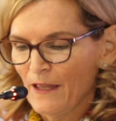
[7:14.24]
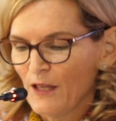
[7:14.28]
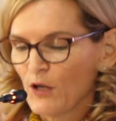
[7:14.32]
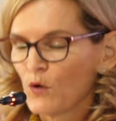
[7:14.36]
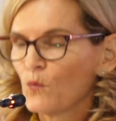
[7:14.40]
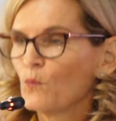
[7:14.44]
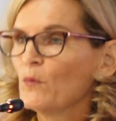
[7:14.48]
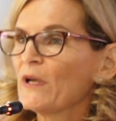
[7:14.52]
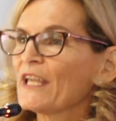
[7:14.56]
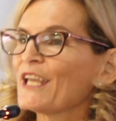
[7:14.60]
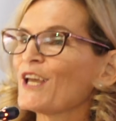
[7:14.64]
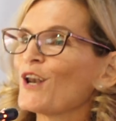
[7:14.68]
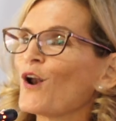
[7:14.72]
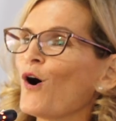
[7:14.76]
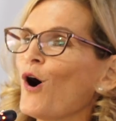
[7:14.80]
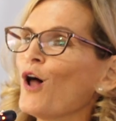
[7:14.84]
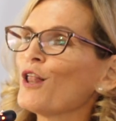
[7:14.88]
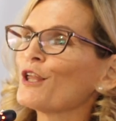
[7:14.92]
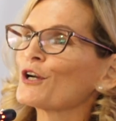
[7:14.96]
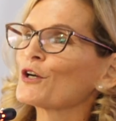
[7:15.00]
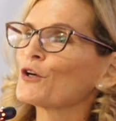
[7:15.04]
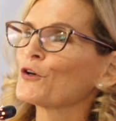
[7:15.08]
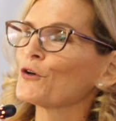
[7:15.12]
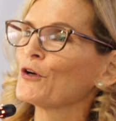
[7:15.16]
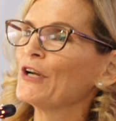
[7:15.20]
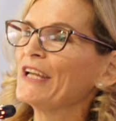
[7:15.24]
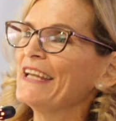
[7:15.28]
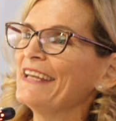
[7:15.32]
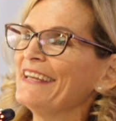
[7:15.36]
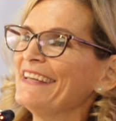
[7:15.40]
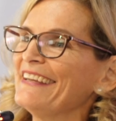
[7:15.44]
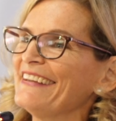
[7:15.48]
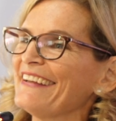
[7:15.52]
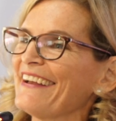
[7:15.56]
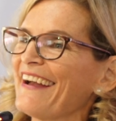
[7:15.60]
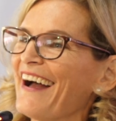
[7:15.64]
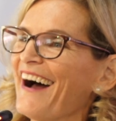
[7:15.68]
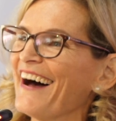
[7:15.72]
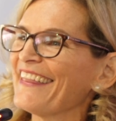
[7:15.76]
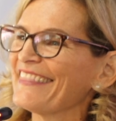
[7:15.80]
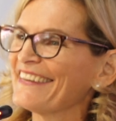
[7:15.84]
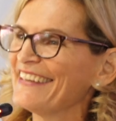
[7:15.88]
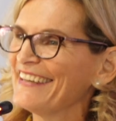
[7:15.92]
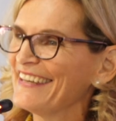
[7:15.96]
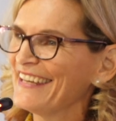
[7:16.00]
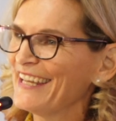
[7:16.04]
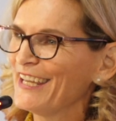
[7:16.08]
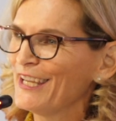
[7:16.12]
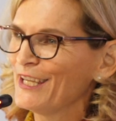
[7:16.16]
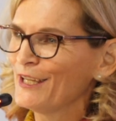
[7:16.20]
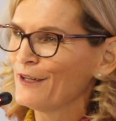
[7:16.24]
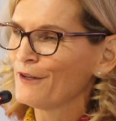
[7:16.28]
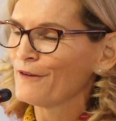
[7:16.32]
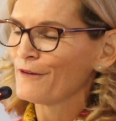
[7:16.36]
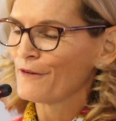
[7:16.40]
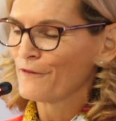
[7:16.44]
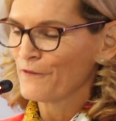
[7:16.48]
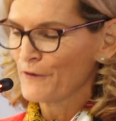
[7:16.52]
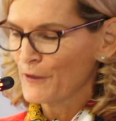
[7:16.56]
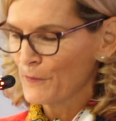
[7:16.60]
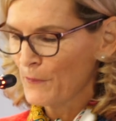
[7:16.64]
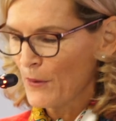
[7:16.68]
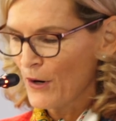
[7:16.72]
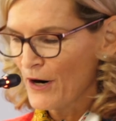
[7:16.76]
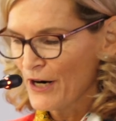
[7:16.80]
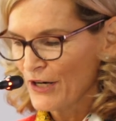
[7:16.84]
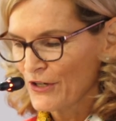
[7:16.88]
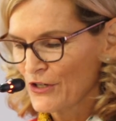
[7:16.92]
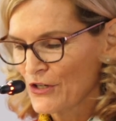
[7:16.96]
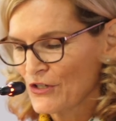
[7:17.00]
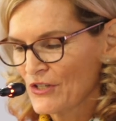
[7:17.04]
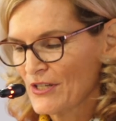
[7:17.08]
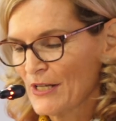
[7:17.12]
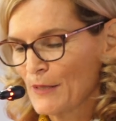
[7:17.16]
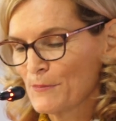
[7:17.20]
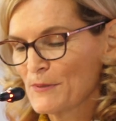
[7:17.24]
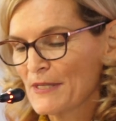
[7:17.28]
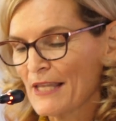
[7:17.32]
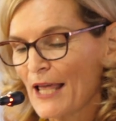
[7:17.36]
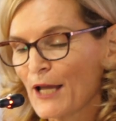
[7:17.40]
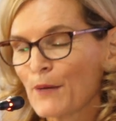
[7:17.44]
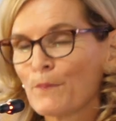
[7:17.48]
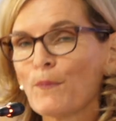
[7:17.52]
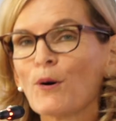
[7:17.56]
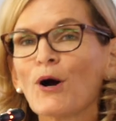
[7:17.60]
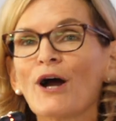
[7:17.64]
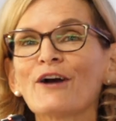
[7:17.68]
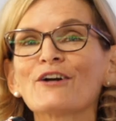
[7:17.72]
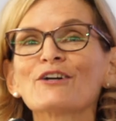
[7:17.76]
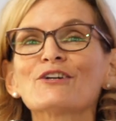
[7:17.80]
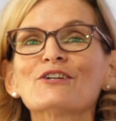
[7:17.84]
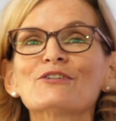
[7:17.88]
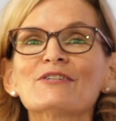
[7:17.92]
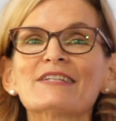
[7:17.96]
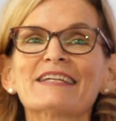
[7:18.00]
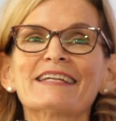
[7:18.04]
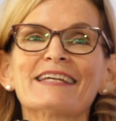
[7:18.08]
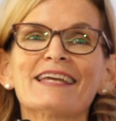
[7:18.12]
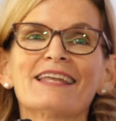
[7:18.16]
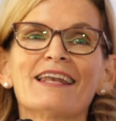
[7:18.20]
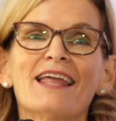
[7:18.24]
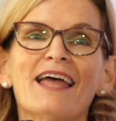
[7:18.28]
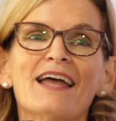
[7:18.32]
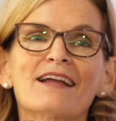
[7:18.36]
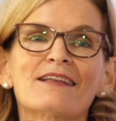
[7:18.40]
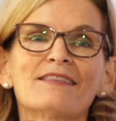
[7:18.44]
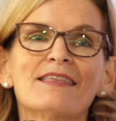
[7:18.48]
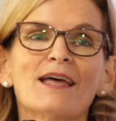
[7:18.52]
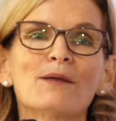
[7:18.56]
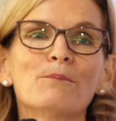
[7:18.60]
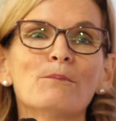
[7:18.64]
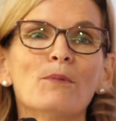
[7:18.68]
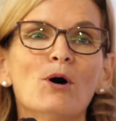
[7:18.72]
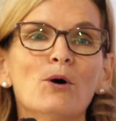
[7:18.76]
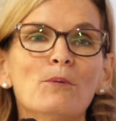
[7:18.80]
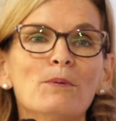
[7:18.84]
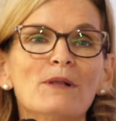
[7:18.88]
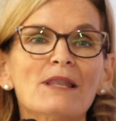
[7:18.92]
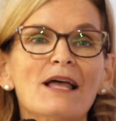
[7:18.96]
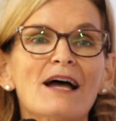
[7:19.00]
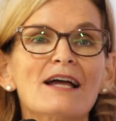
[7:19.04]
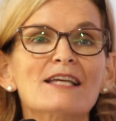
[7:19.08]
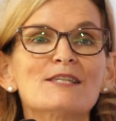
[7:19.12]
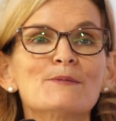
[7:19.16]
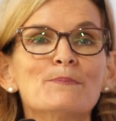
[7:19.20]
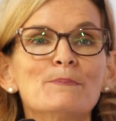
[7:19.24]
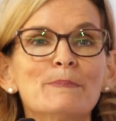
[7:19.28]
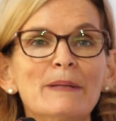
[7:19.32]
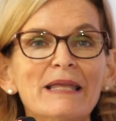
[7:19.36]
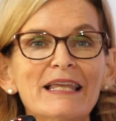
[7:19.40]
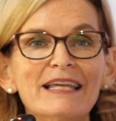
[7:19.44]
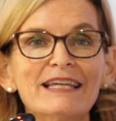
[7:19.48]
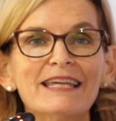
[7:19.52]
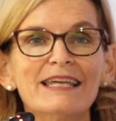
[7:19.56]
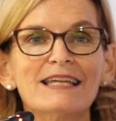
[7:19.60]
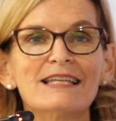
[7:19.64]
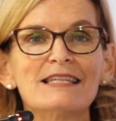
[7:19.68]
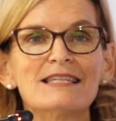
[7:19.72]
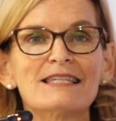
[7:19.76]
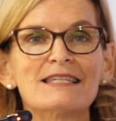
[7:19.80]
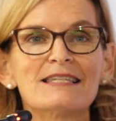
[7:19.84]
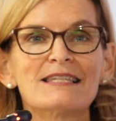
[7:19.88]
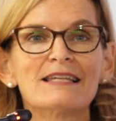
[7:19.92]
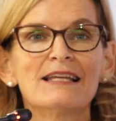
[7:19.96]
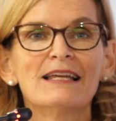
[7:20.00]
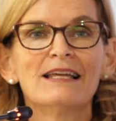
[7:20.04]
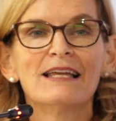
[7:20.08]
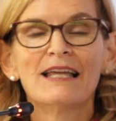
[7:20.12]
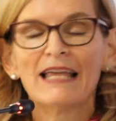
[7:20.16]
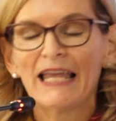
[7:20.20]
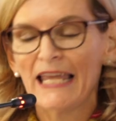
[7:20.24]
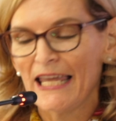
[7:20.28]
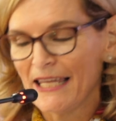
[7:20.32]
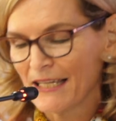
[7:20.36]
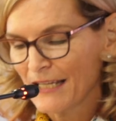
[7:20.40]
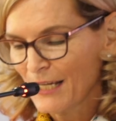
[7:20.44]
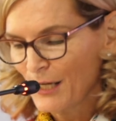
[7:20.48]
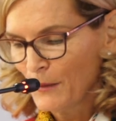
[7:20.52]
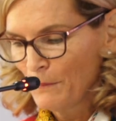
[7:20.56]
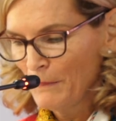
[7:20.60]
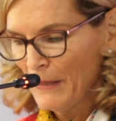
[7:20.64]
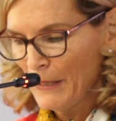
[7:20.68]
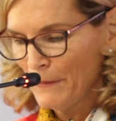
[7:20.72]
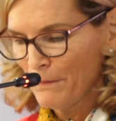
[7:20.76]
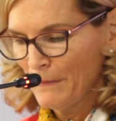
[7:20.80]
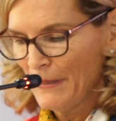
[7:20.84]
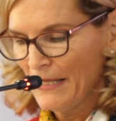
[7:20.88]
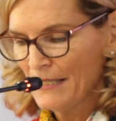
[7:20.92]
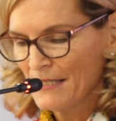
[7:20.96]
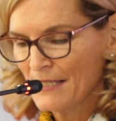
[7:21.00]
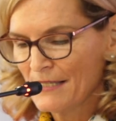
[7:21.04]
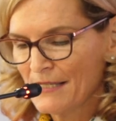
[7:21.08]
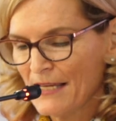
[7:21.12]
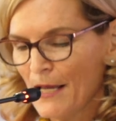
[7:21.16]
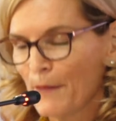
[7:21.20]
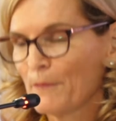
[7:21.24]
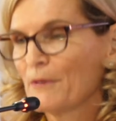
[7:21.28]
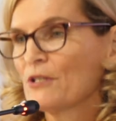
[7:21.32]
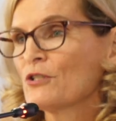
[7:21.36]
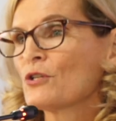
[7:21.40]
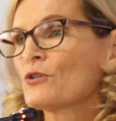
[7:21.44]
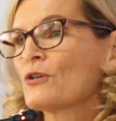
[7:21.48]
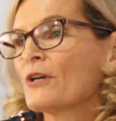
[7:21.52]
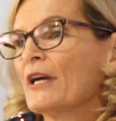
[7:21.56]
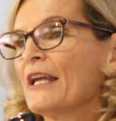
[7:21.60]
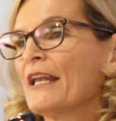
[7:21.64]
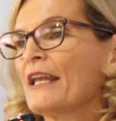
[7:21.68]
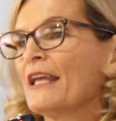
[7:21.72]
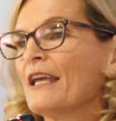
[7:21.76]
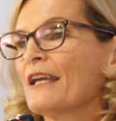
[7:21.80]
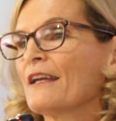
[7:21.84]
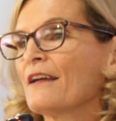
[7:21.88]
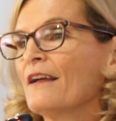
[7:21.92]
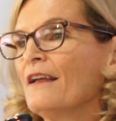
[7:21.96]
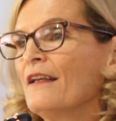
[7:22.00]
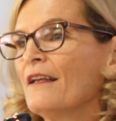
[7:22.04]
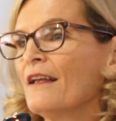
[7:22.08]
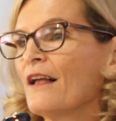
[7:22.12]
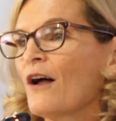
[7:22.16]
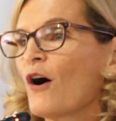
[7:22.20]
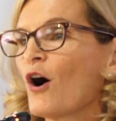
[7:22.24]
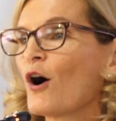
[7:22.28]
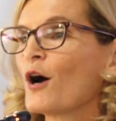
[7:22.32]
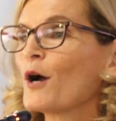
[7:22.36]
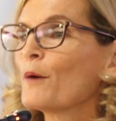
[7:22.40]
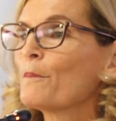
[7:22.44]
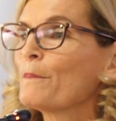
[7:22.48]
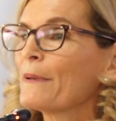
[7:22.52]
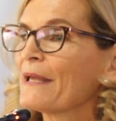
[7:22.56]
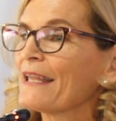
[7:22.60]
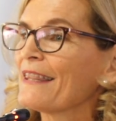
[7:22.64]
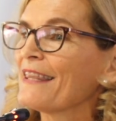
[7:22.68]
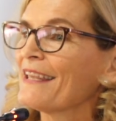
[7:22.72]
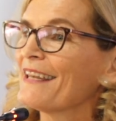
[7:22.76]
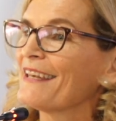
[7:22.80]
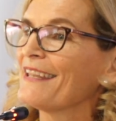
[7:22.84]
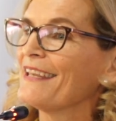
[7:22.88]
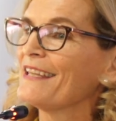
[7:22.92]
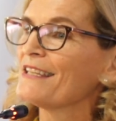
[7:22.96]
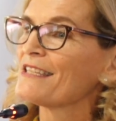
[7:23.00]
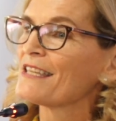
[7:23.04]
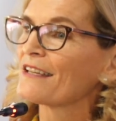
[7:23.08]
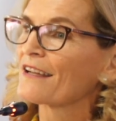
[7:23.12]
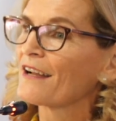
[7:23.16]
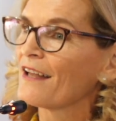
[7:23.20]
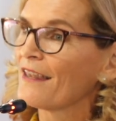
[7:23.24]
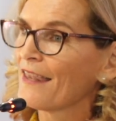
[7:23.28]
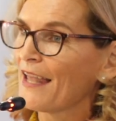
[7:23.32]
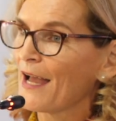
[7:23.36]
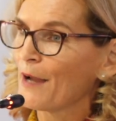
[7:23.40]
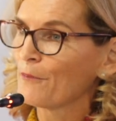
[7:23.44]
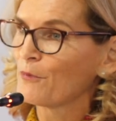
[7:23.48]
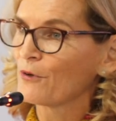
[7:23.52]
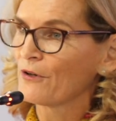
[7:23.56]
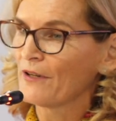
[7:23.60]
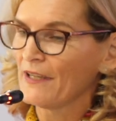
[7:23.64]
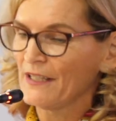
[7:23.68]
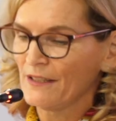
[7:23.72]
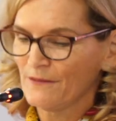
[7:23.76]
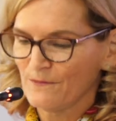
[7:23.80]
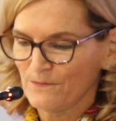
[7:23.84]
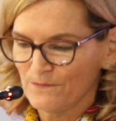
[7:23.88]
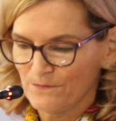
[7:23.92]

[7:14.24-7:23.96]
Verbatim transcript: We can all agree on the need for partnerships like Partner to Connect that mobilize billions in commitments demonstrating our ability to collaborate.